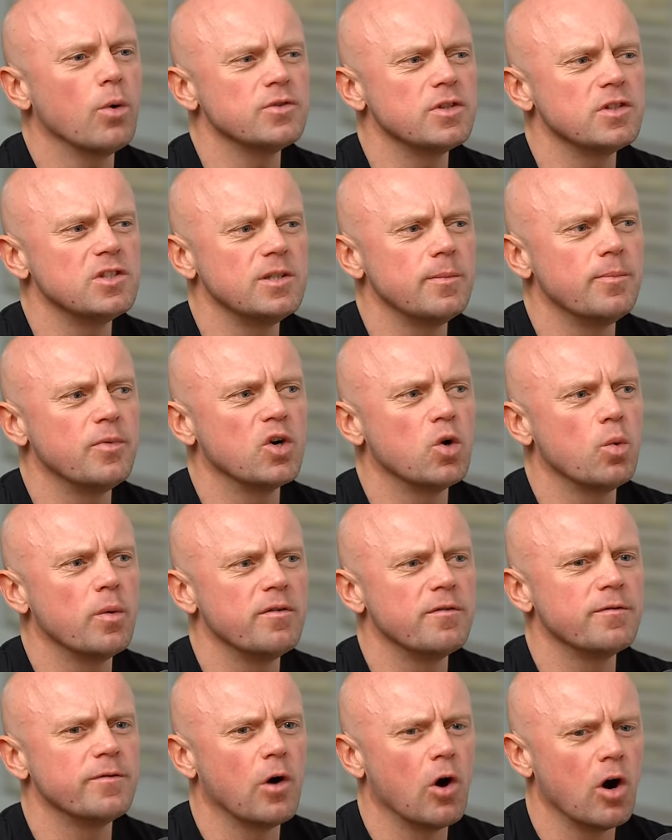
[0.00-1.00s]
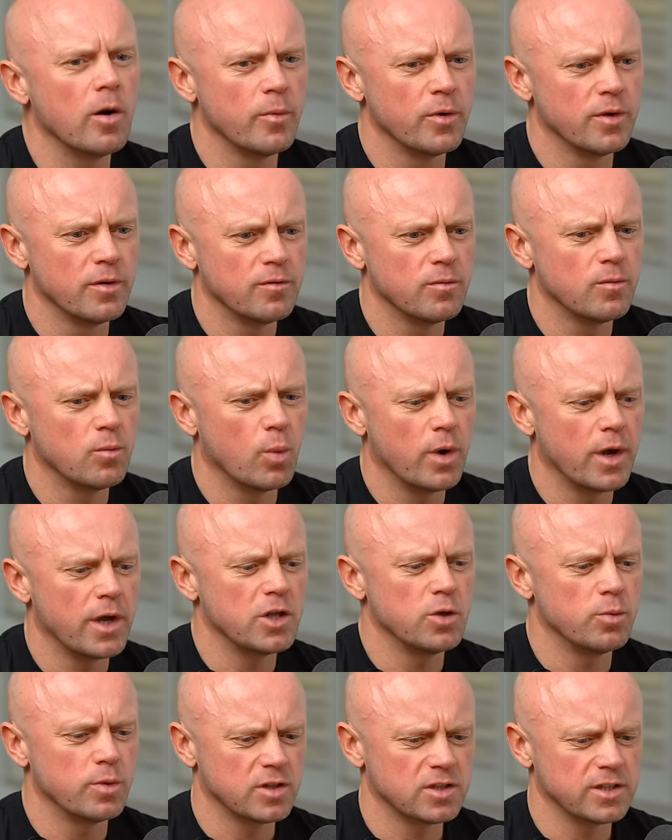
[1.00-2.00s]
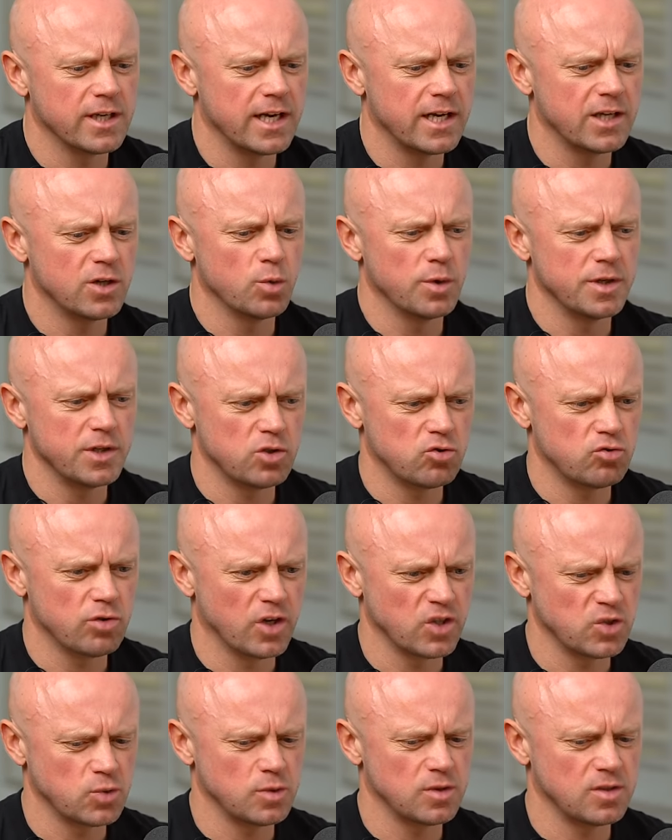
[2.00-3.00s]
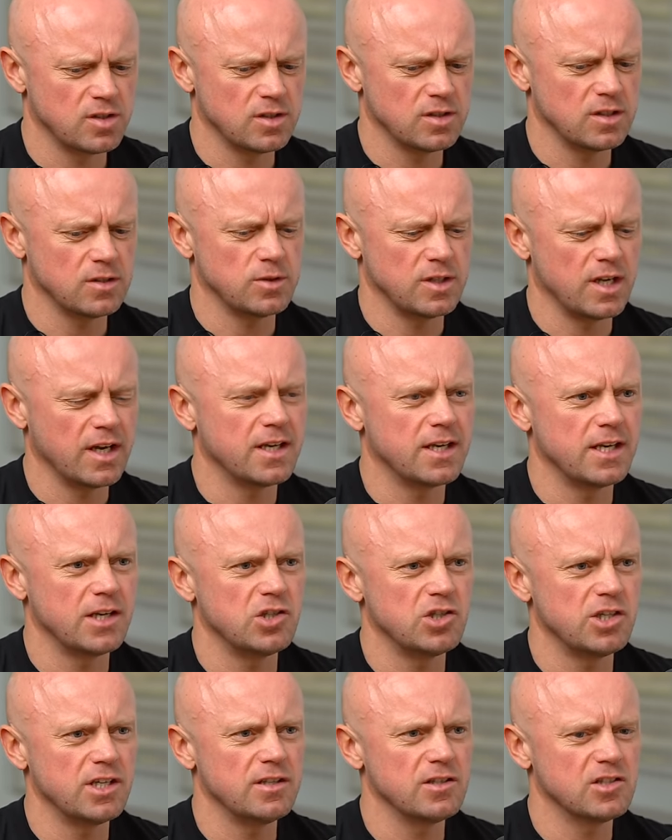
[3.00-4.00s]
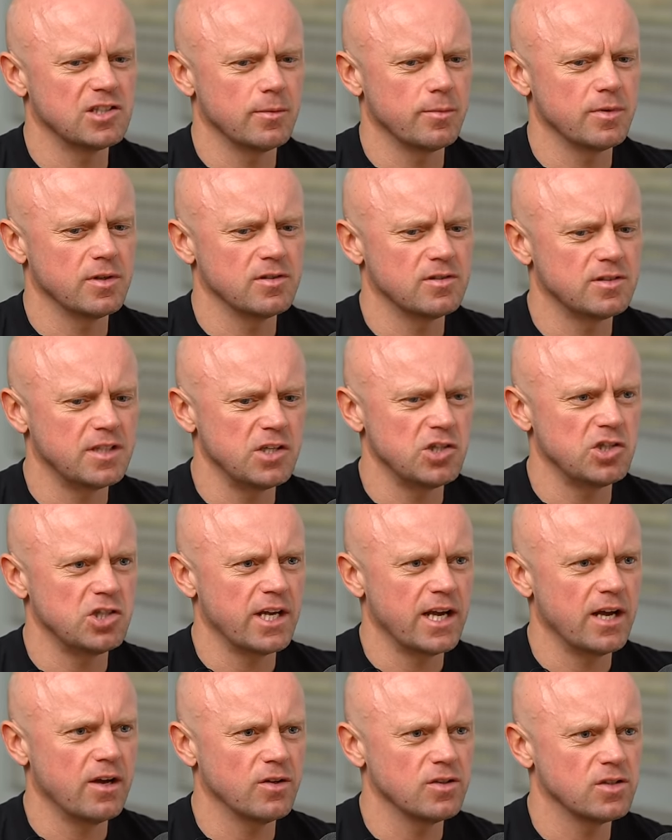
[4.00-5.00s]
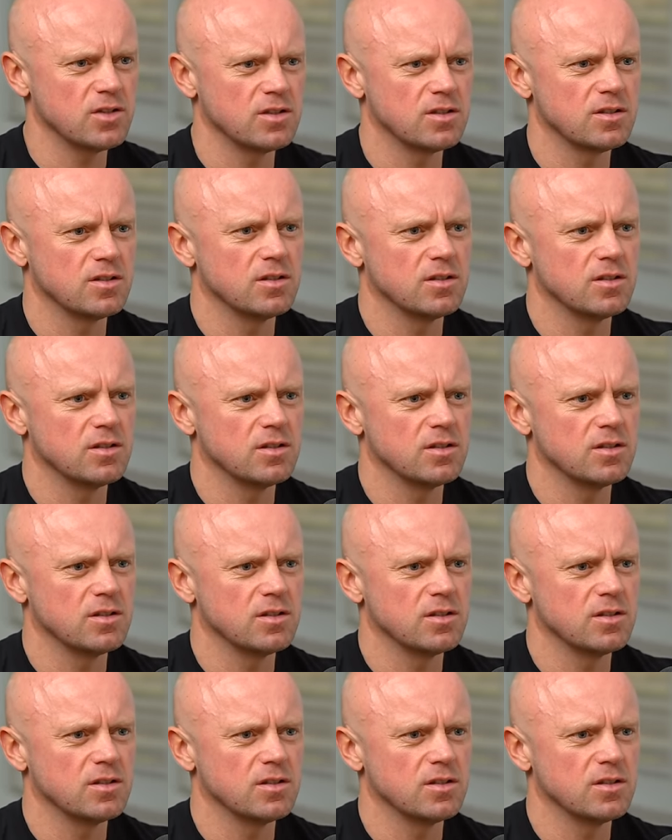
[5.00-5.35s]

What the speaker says: was the typical environment where you were taking all these drugs? Was it a kitchen, someone's dingy house?